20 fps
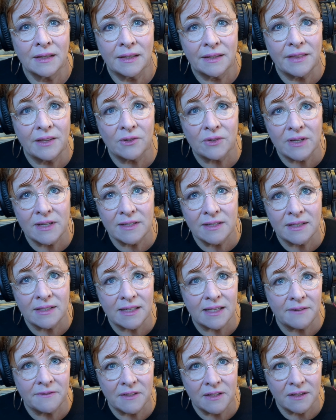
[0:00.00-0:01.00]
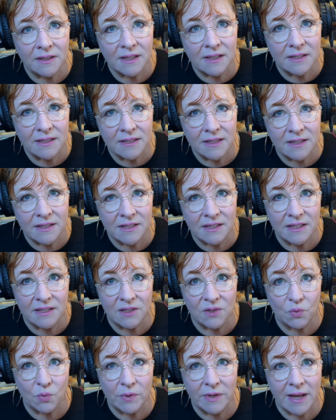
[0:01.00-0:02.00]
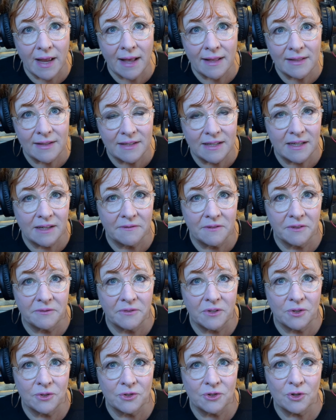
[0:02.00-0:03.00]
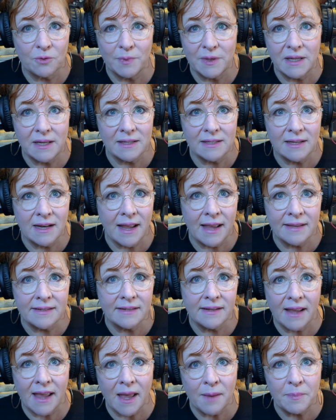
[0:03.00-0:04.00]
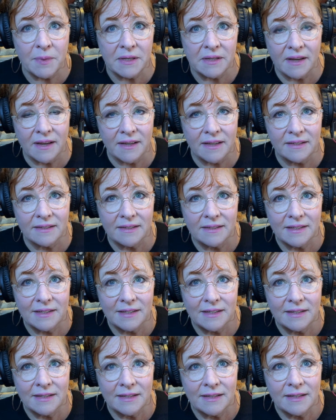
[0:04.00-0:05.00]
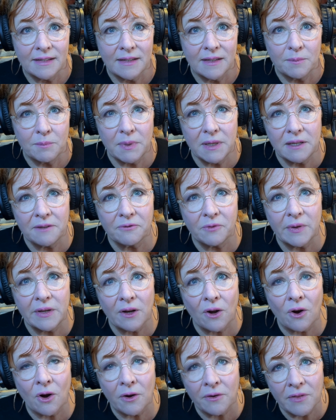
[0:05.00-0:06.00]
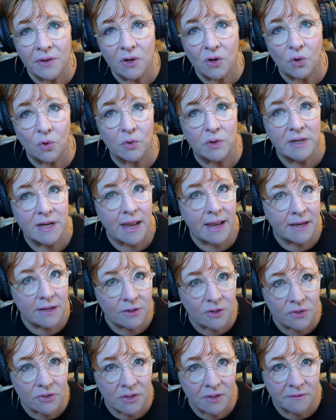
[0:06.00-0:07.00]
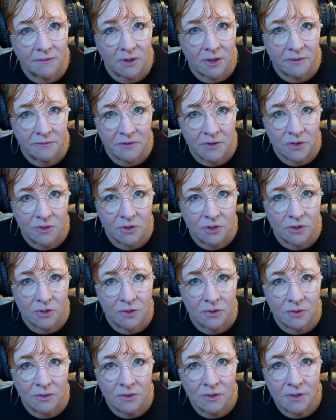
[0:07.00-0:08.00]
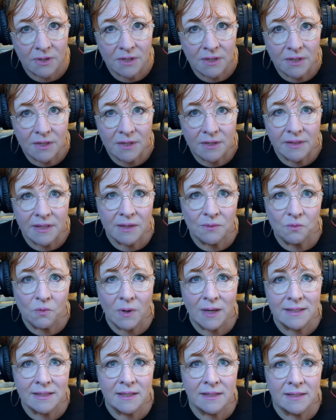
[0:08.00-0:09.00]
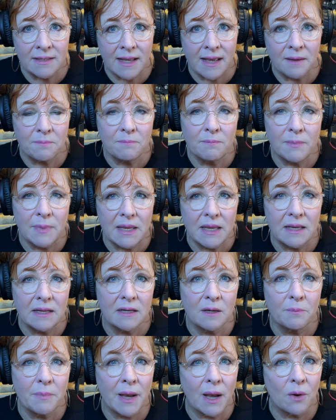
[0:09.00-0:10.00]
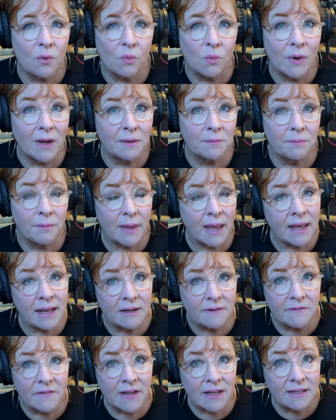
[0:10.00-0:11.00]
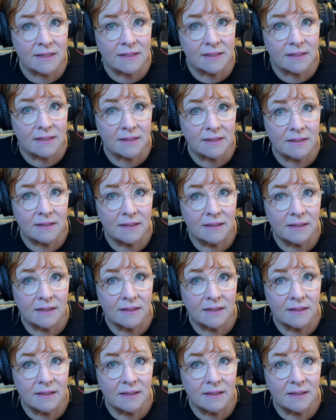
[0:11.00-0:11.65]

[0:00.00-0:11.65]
There isn't even a consensus reality of the future because it hasn't happened yet. But if we are the creators of our future, then what does that mean about what manifests?